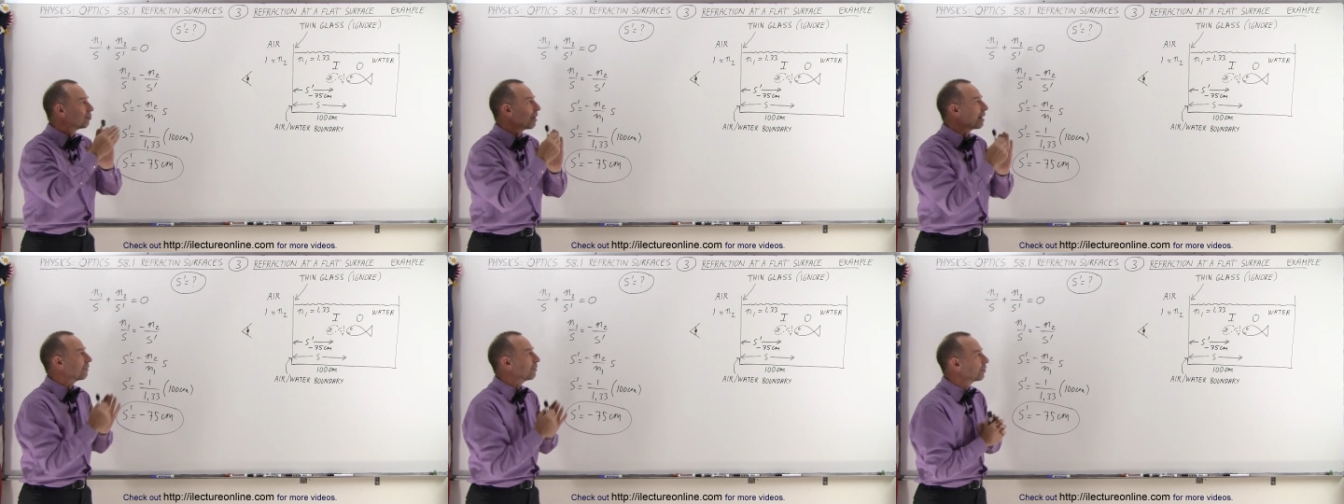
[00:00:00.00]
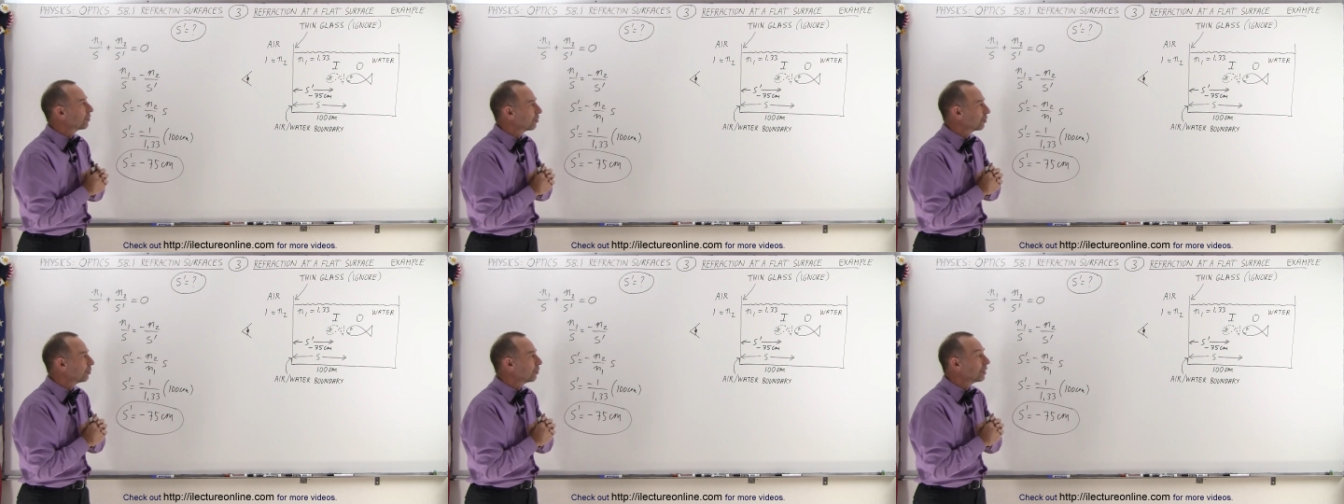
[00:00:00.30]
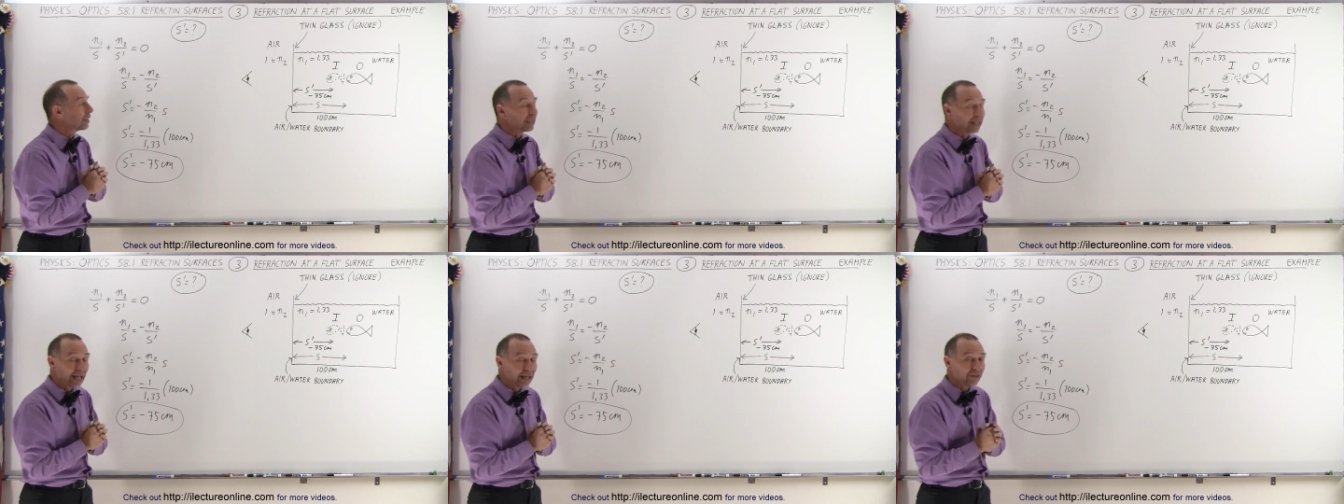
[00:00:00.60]
travels through
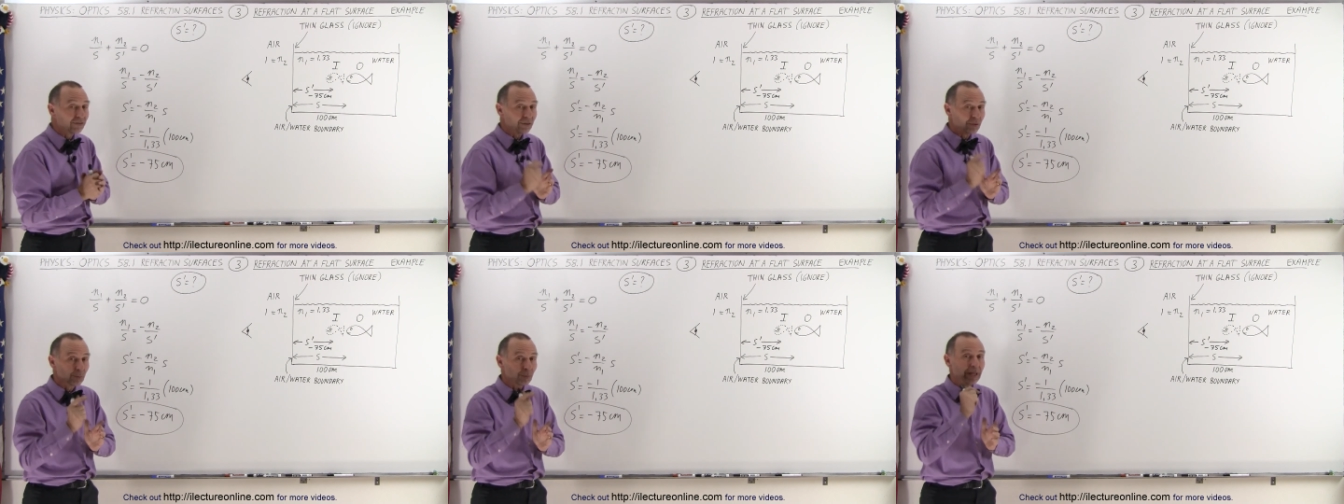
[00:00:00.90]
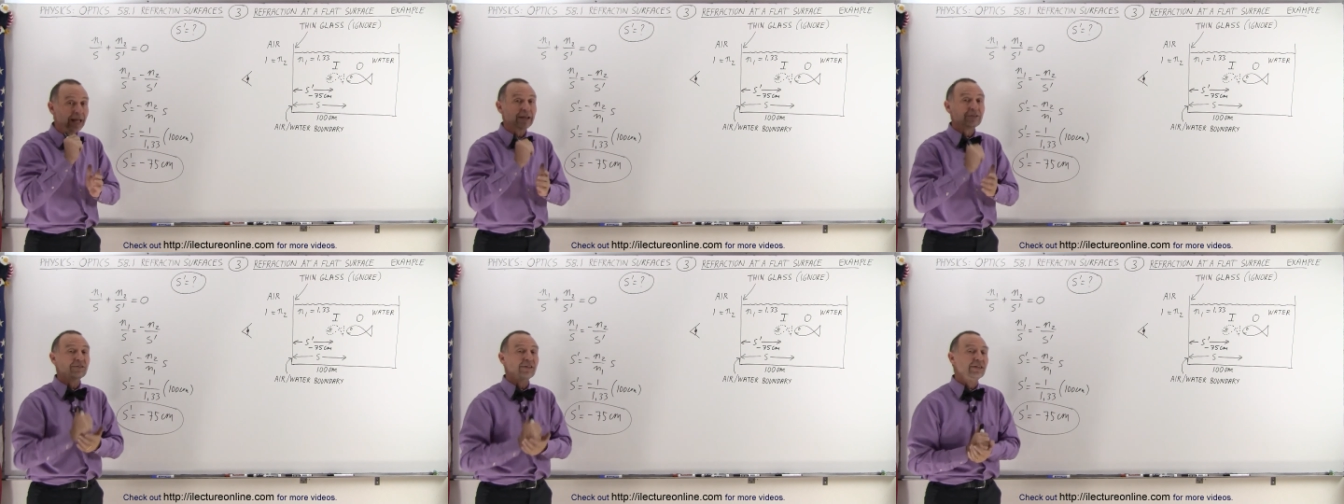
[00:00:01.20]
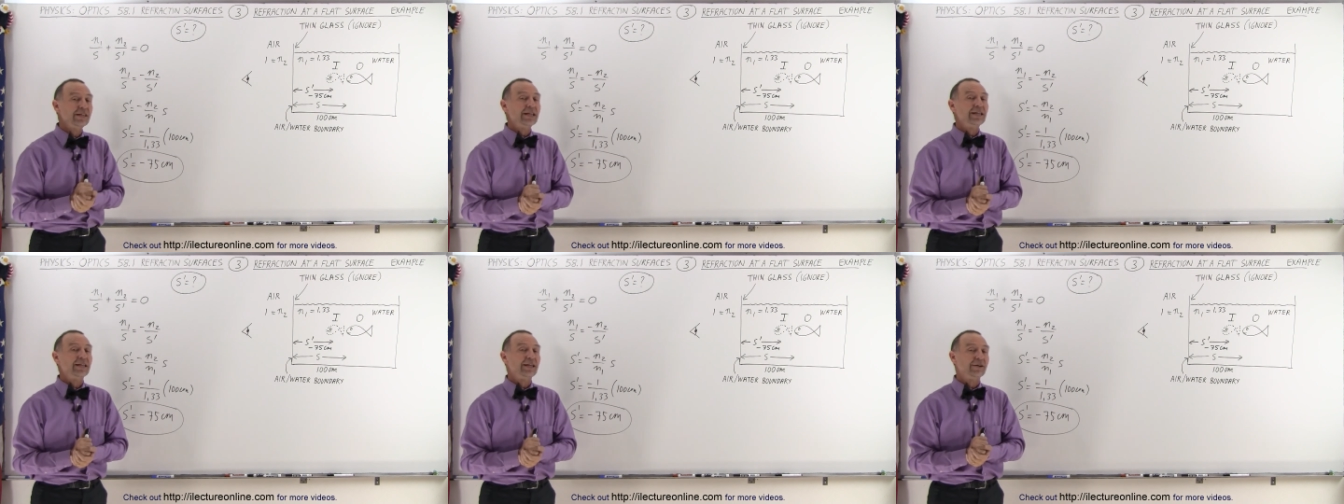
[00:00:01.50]
the glass, and we'll have to
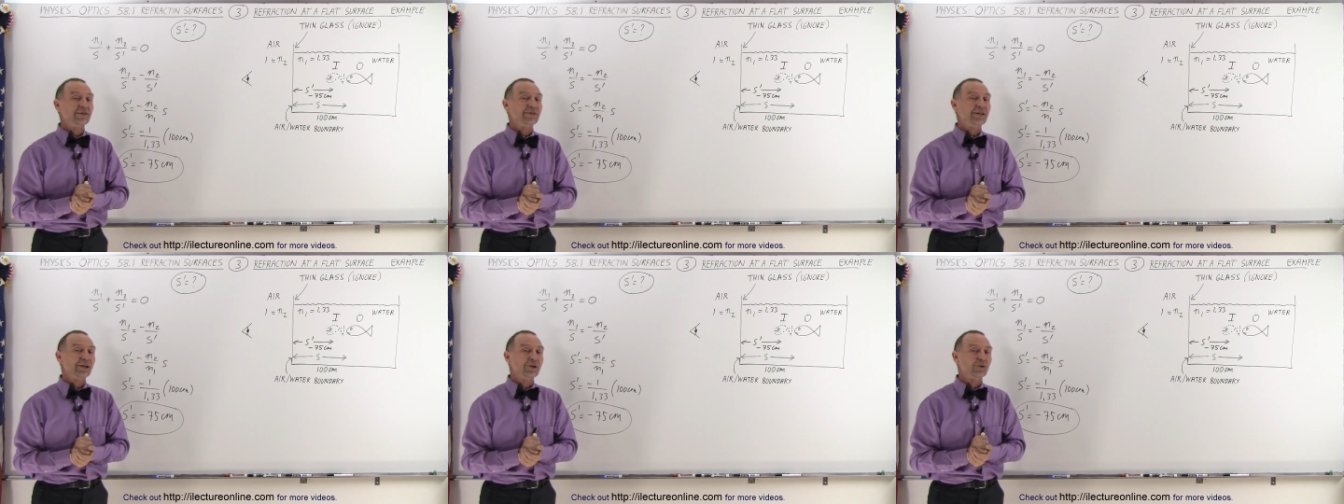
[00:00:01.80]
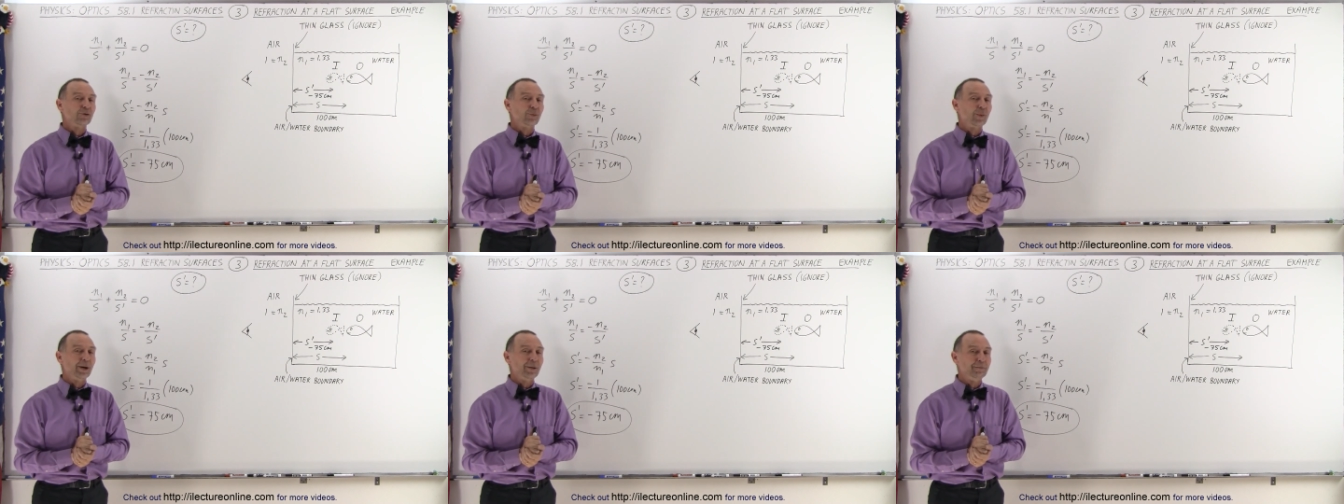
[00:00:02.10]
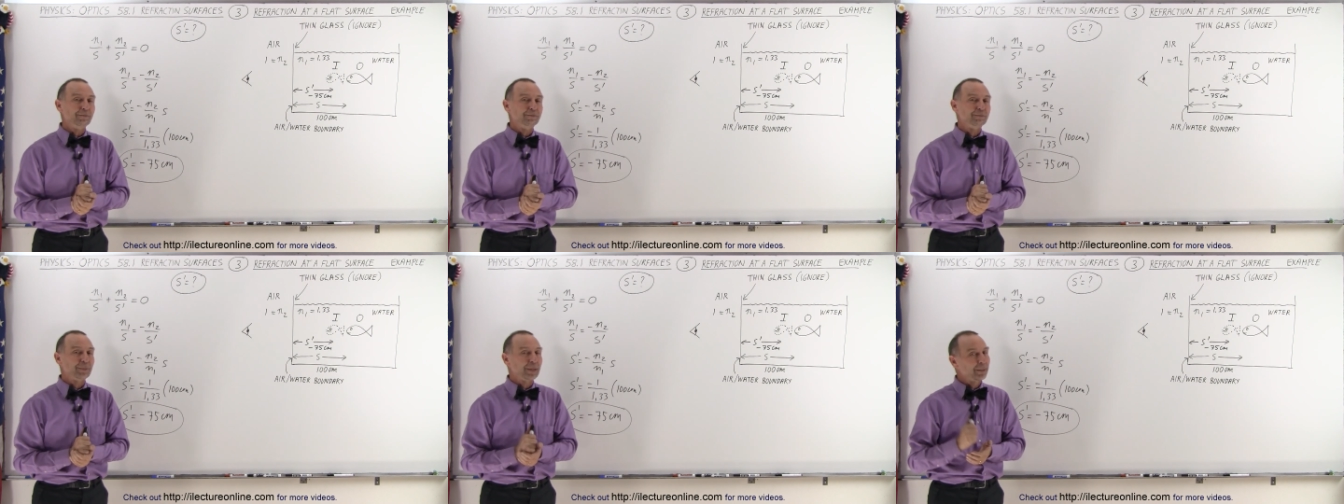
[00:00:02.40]
take care of that as well.